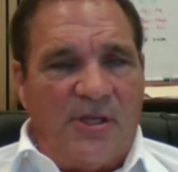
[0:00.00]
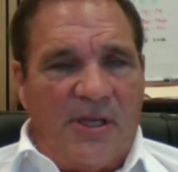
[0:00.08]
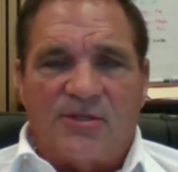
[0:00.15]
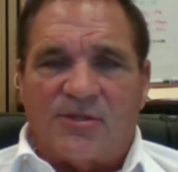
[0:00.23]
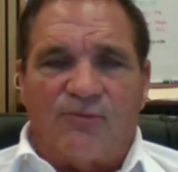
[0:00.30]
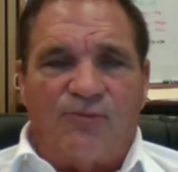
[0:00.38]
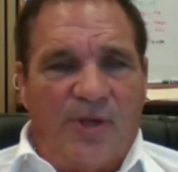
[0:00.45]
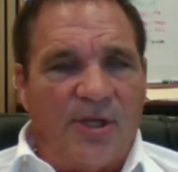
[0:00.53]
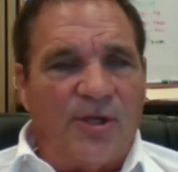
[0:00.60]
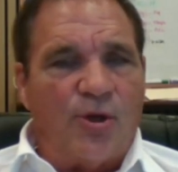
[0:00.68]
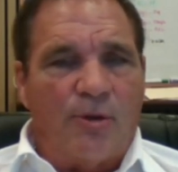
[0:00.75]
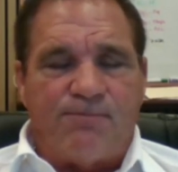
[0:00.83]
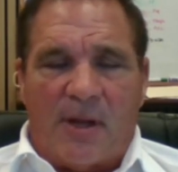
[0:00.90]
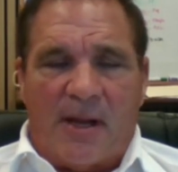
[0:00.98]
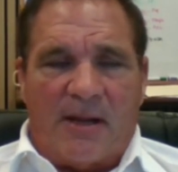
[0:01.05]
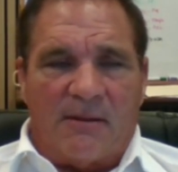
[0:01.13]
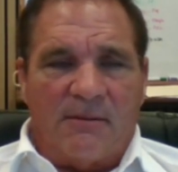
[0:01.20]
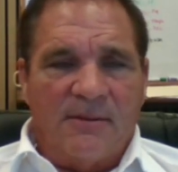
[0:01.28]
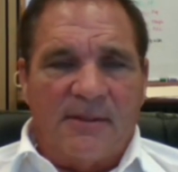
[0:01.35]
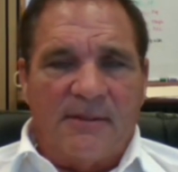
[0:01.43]
He's a really
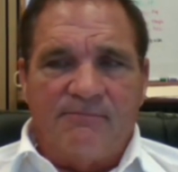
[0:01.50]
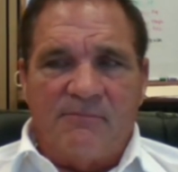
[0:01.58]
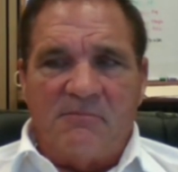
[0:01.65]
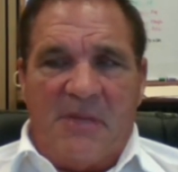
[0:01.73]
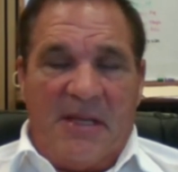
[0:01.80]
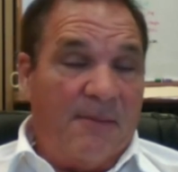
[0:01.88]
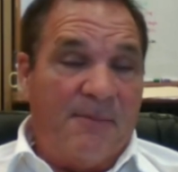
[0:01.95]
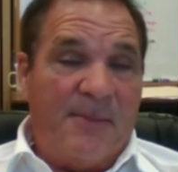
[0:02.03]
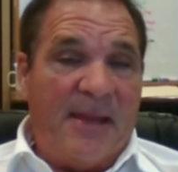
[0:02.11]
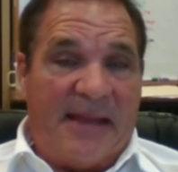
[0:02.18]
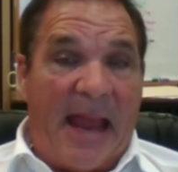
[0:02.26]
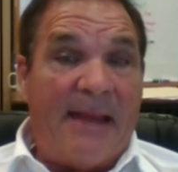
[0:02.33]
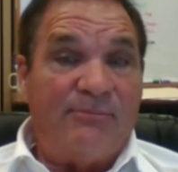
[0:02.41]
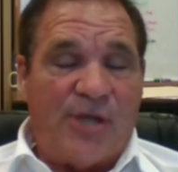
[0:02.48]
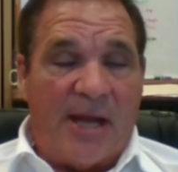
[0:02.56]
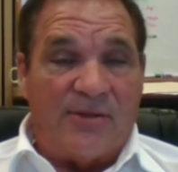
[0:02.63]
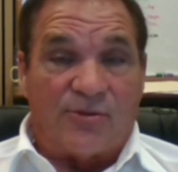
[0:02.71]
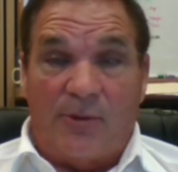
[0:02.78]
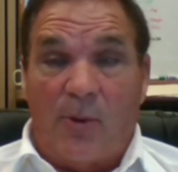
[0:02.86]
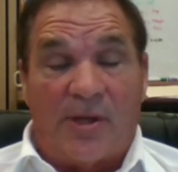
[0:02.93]
good player. He could be a
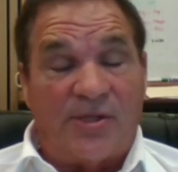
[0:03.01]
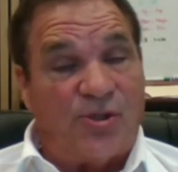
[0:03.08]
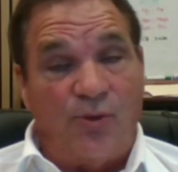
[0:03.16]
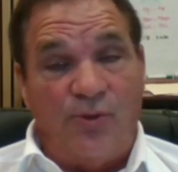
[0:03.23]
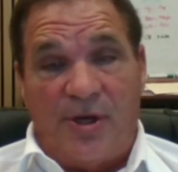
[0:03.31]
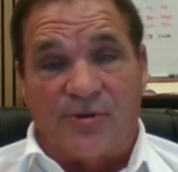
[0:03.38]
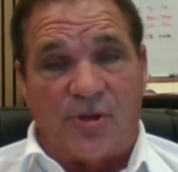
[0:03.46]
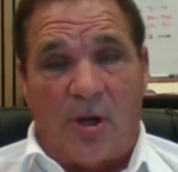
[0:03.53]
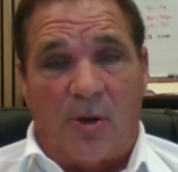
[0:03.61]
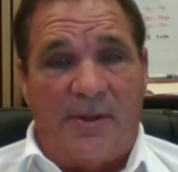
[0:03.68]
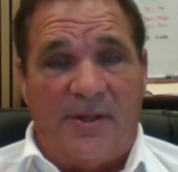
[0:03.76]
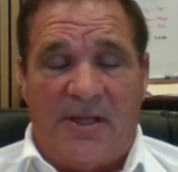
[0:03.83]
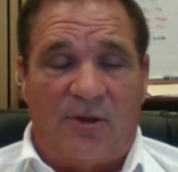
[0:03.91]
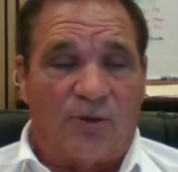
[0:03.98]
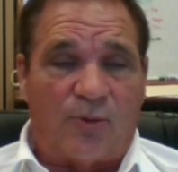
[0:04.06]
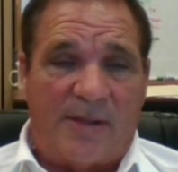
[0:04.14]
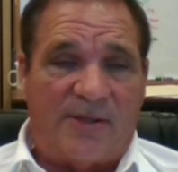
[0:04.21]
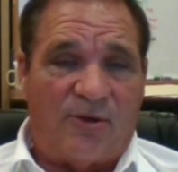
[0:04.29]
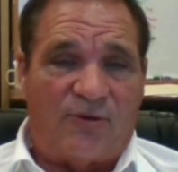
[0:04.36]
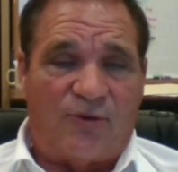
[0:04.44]
game changer. He was 2 years ago when the
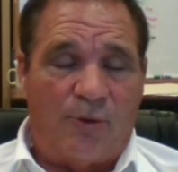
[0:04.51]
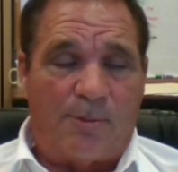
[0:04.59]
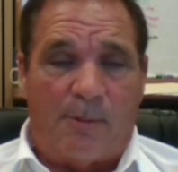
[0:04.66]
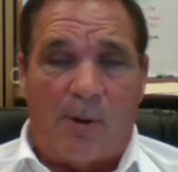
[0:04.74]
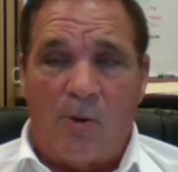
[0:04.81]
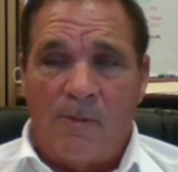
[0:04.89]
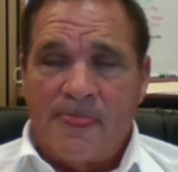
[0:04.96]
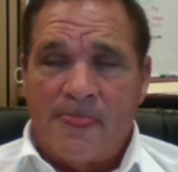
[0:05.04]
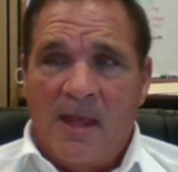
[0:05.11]
Eagles went to the Super Bowl.